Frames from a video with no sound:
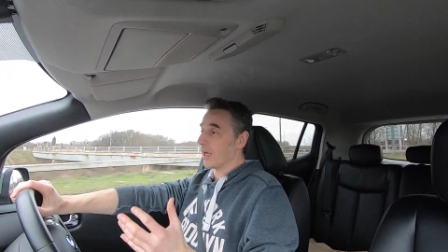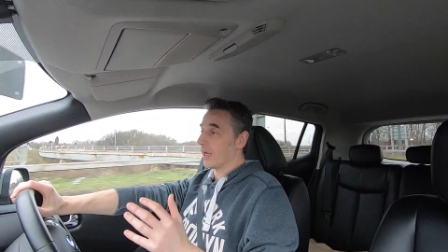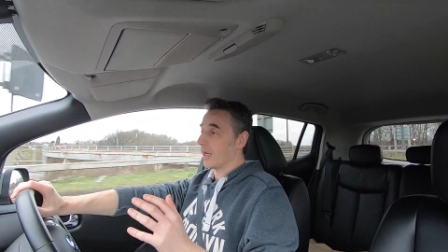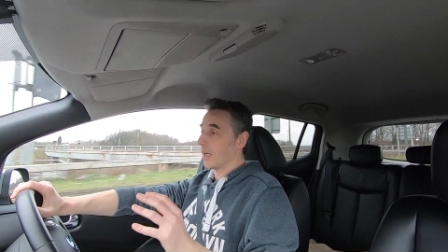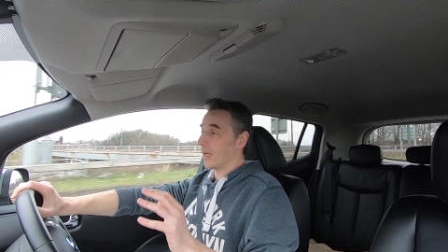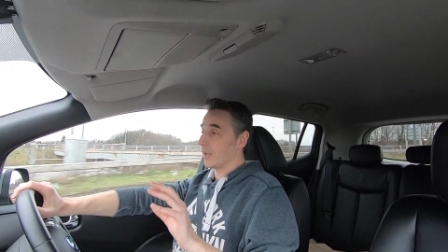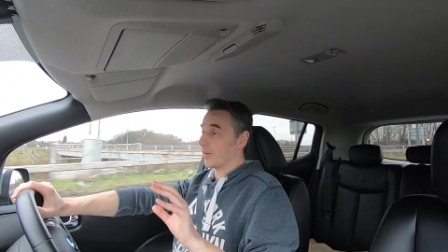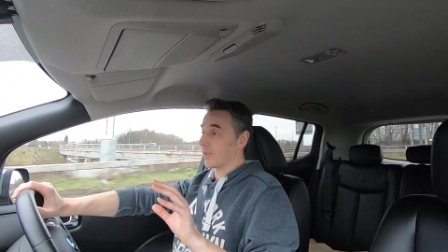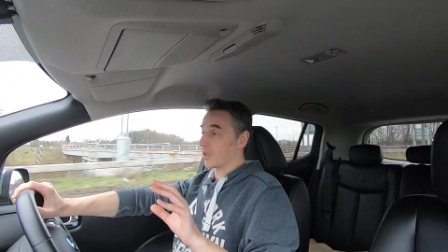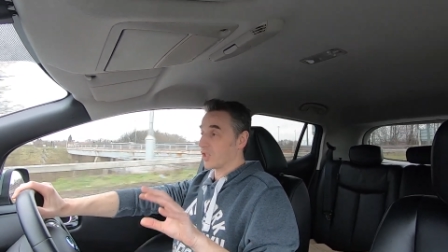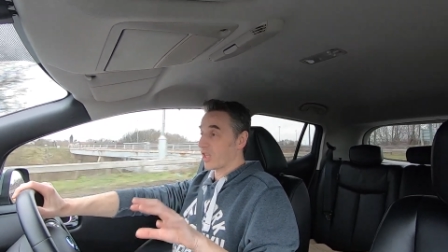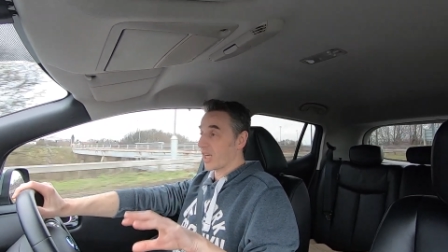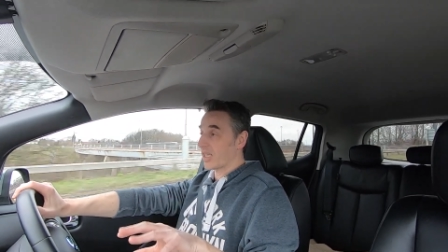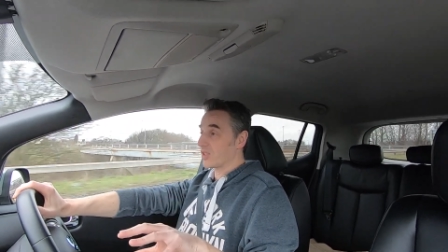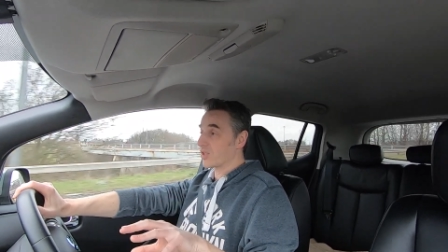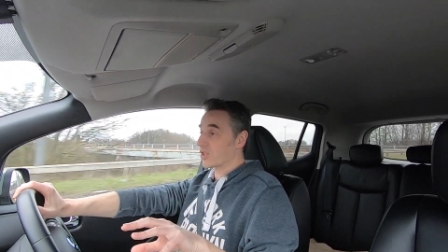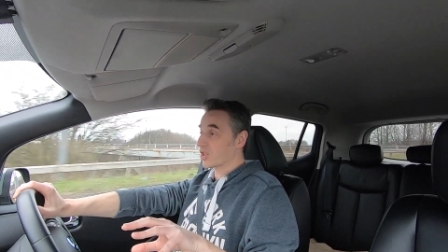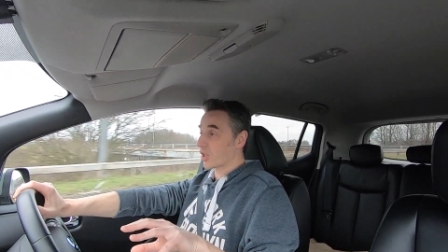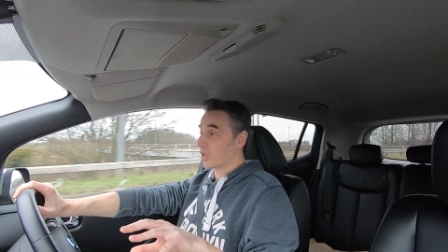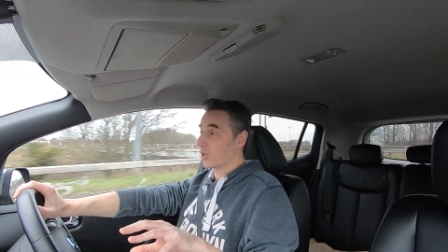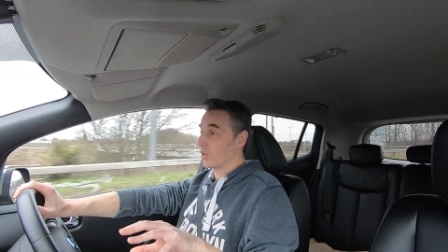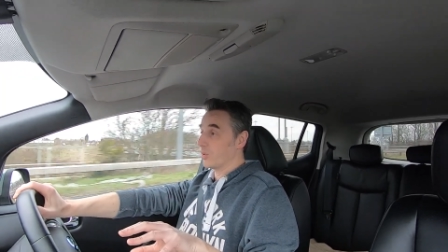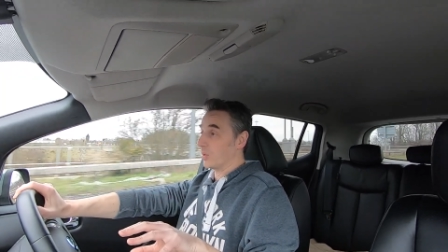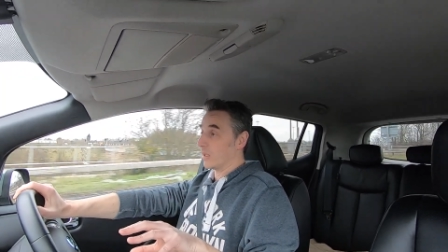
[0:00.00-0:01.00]
The Gen
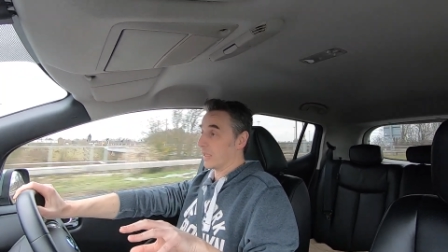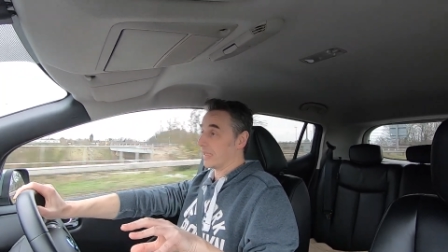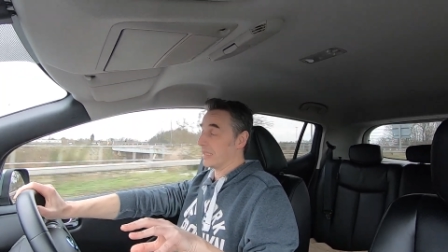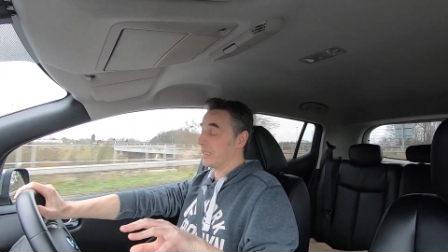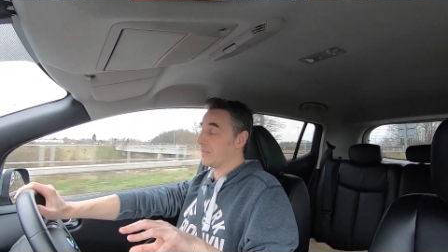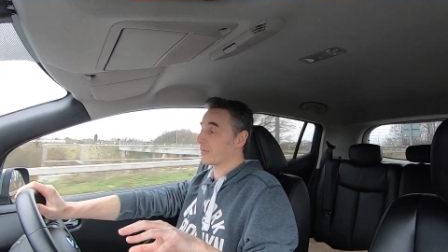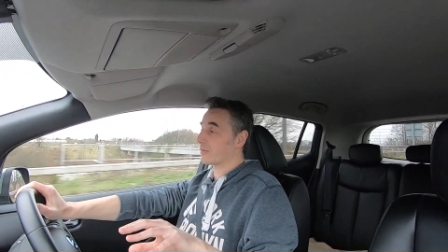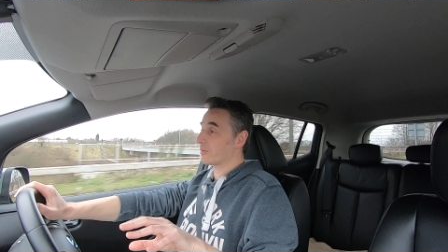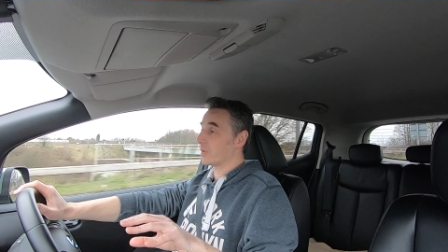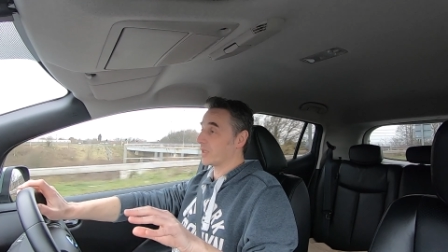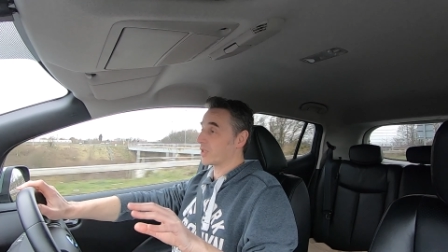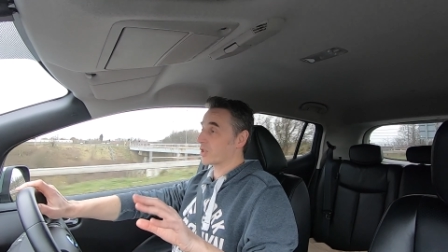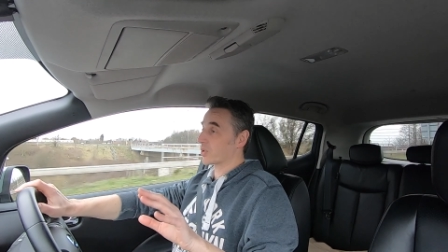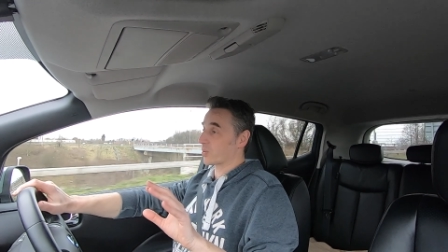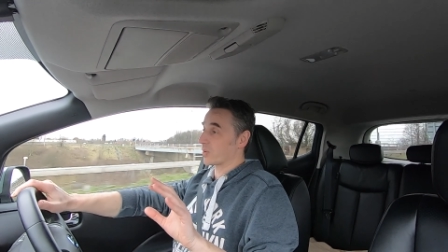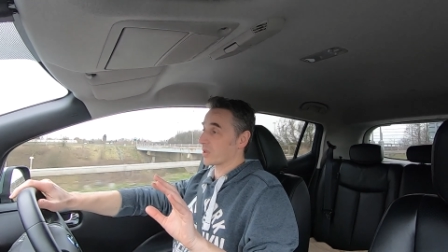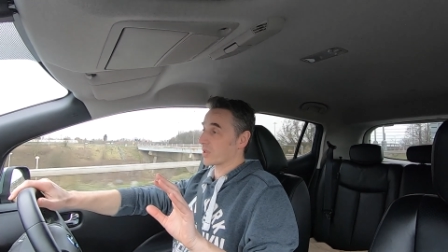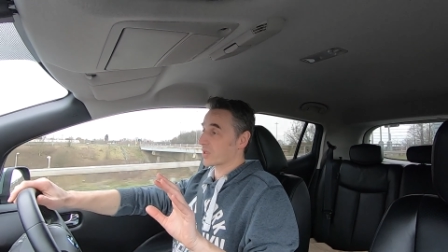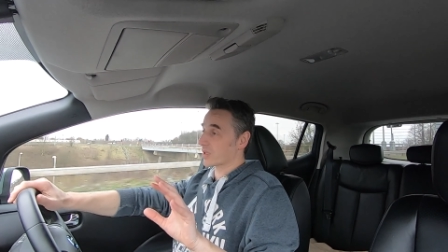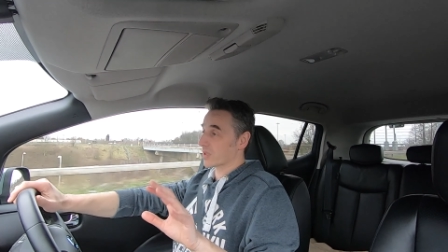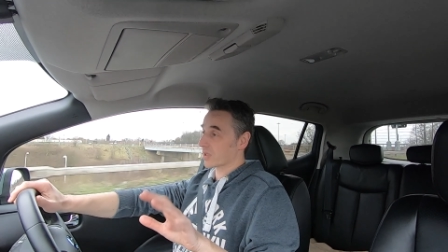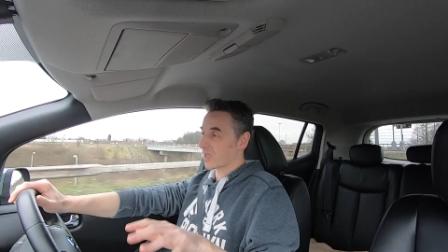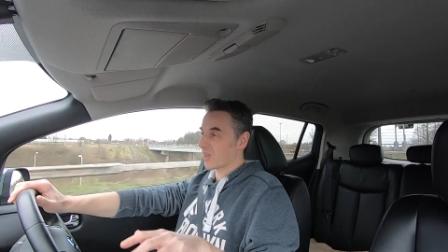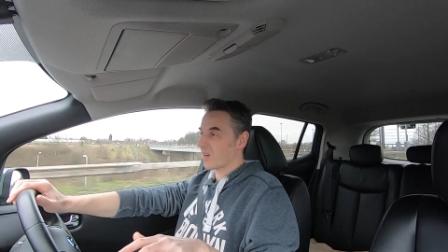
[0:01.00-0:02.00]
2 Leaf, which
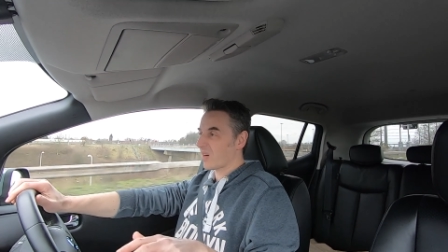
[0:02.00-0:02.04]
was